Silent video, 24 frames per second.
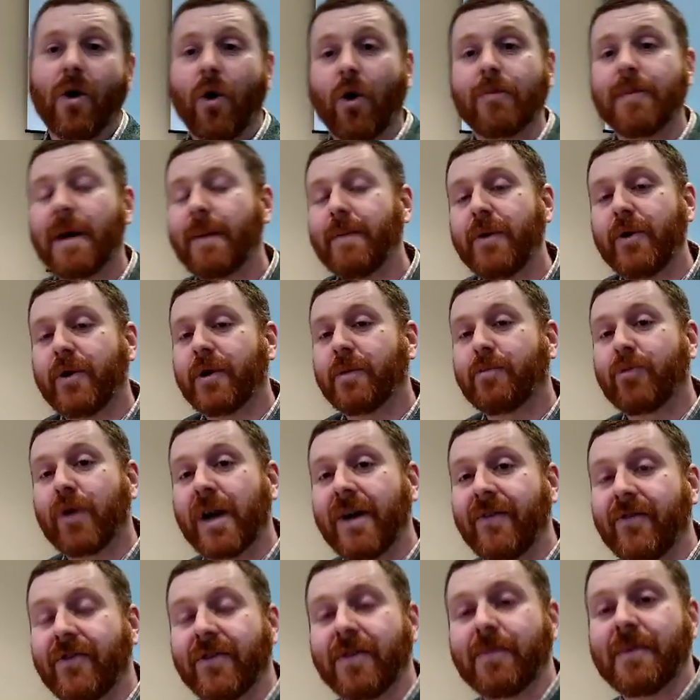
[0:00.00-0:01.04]
Or maybe you could
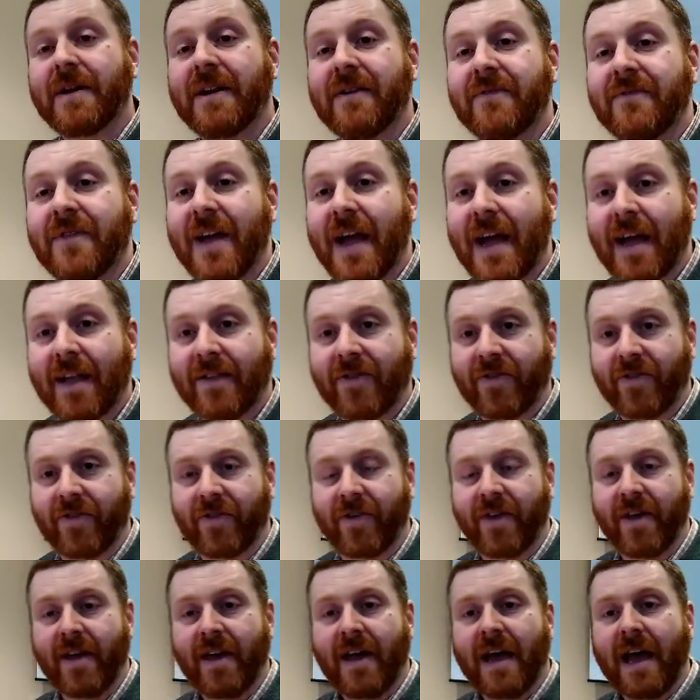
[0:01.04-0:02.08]
pray for them in advance
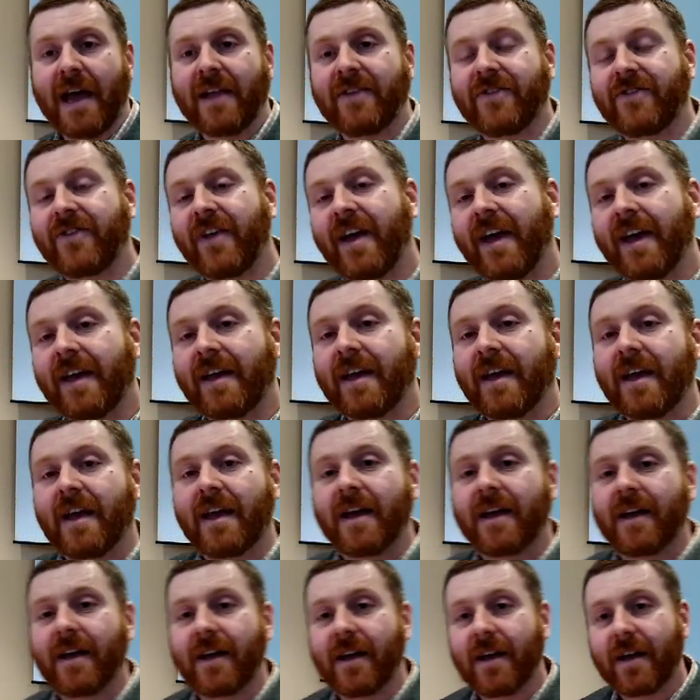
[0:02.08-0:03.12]
and
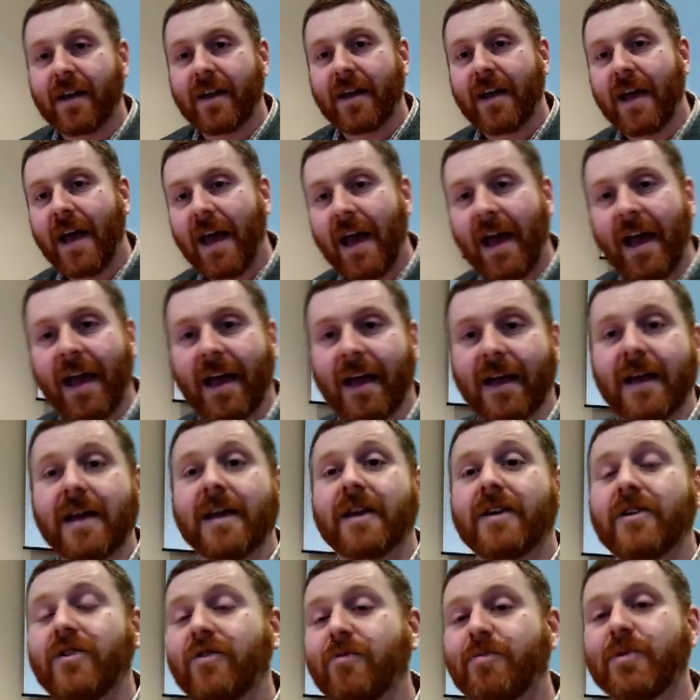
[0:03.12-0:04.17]
say,
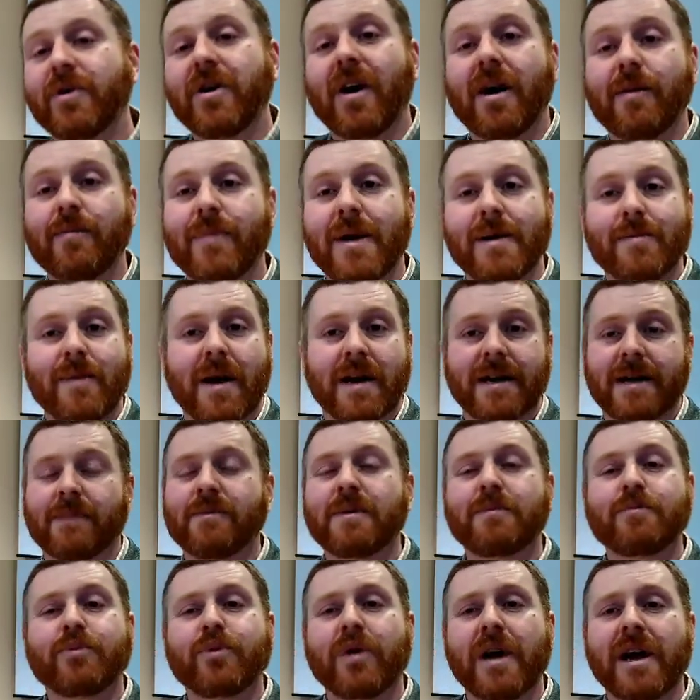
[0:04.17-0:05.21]
hey, you've been on my mind. I've
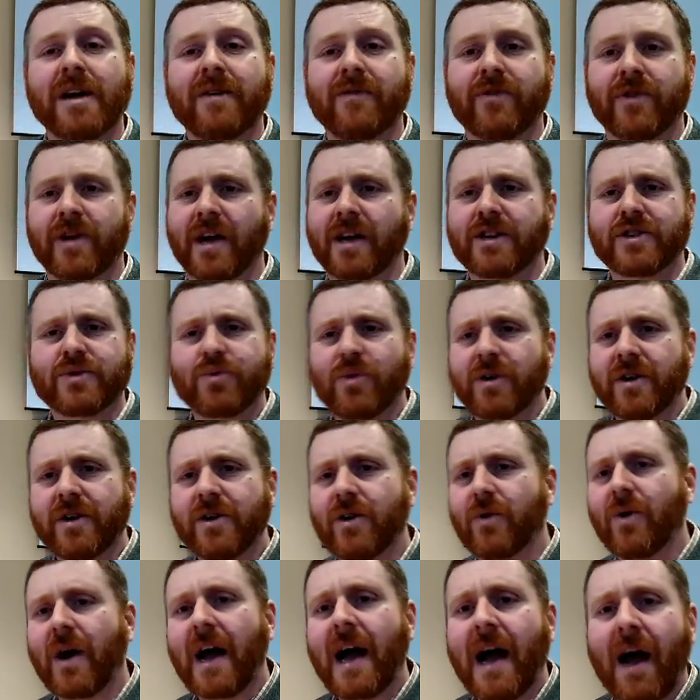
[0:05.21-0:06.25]
been praying for you. I just want to
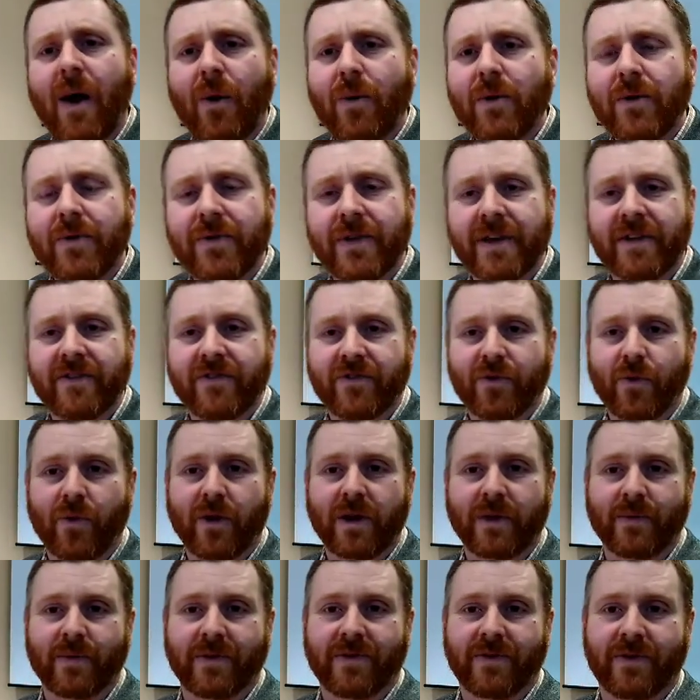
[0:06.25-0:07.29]
know, how are things
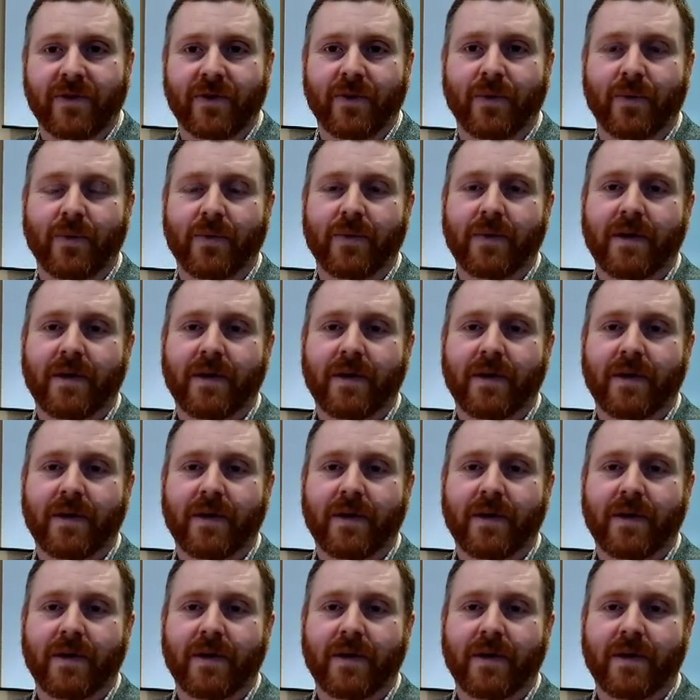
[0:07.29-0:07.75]
going with you?